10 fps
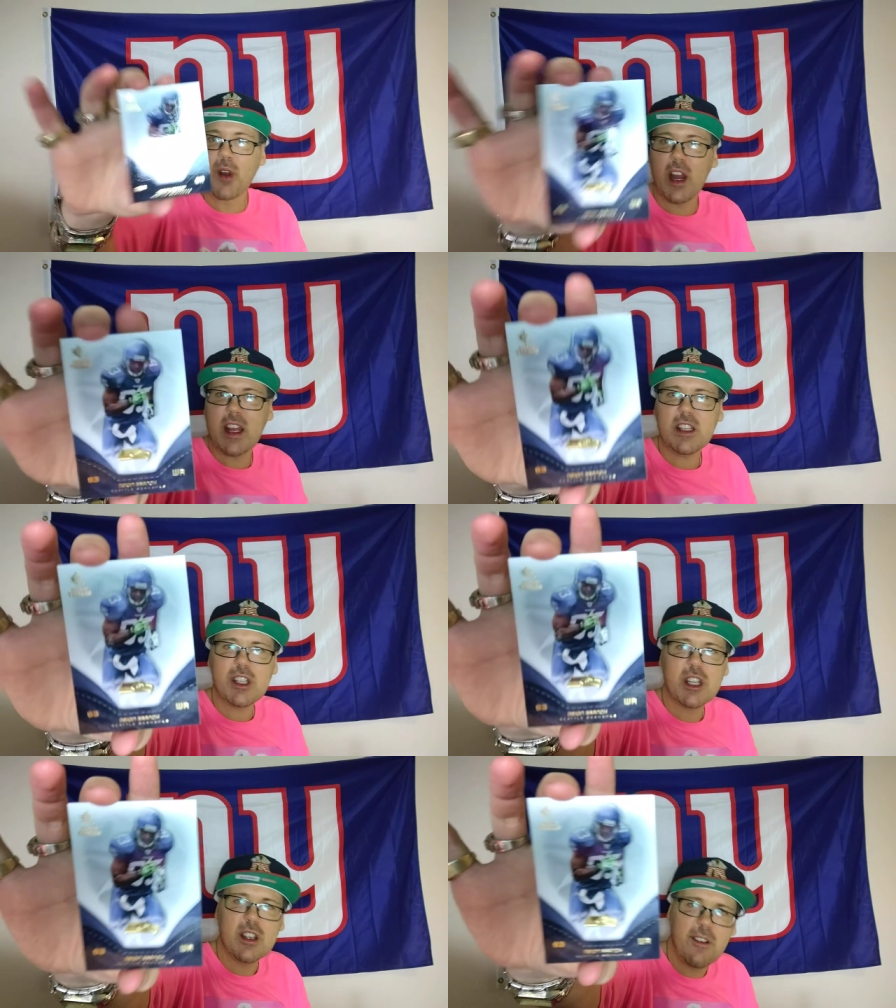Branch
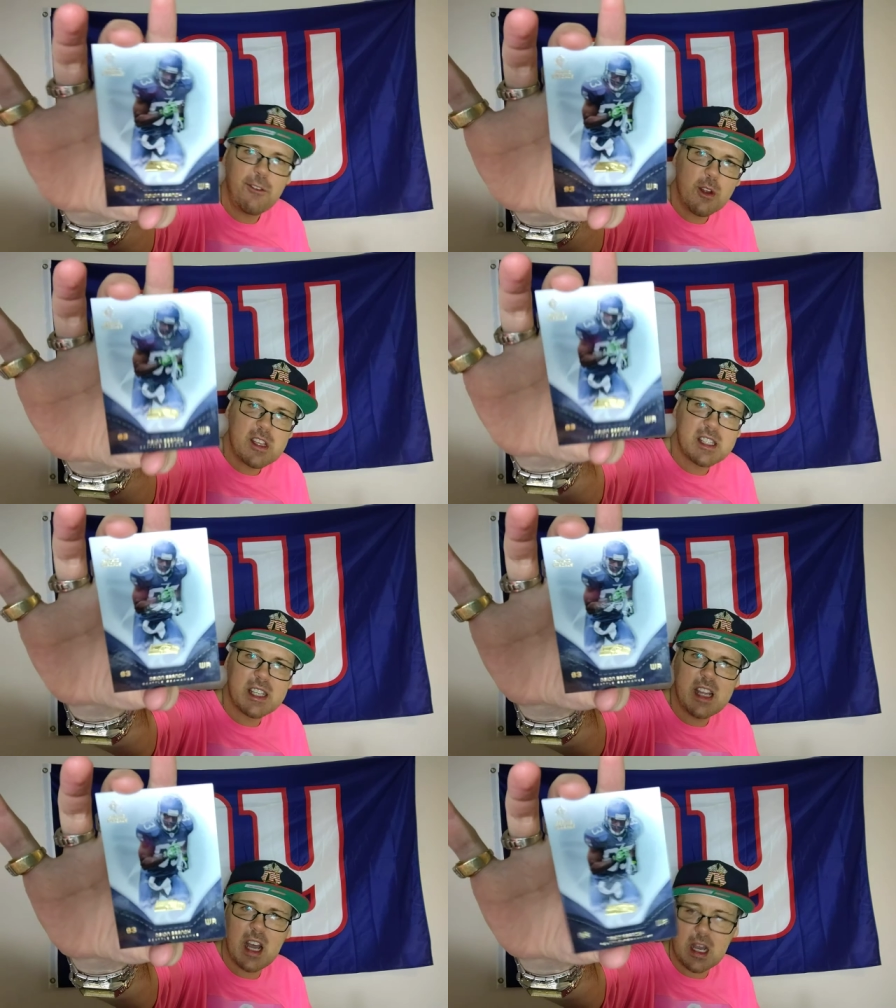for the
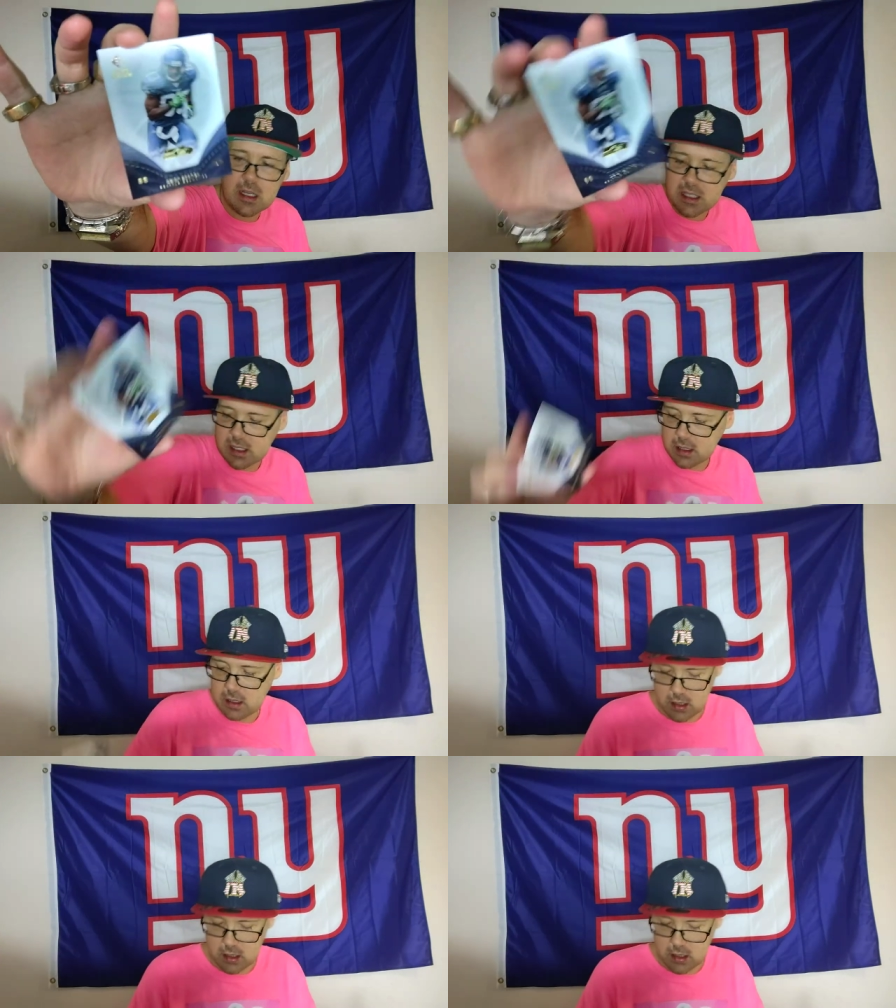Seahawks.